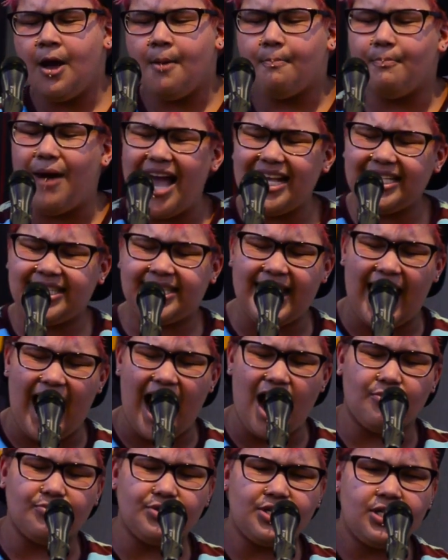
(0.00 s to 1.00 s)
my
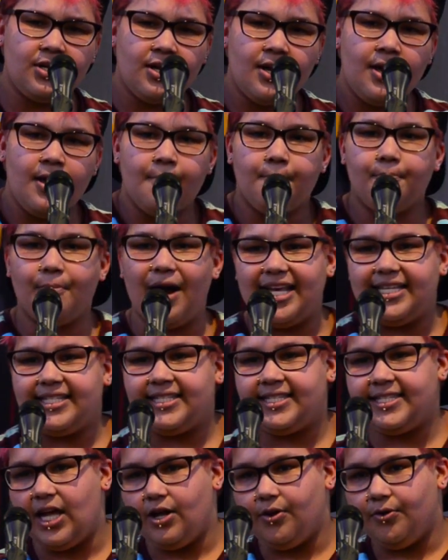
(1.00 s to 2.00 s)
sound,
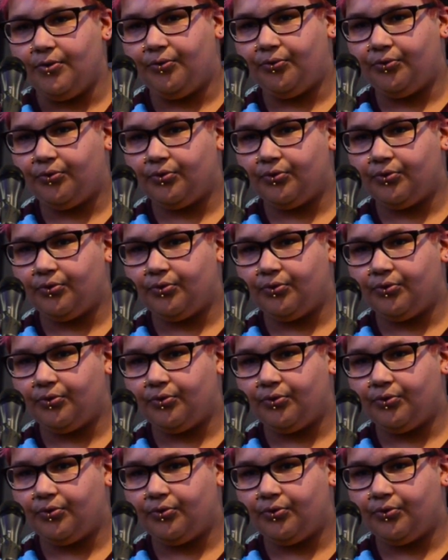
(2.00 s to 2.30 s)
myself.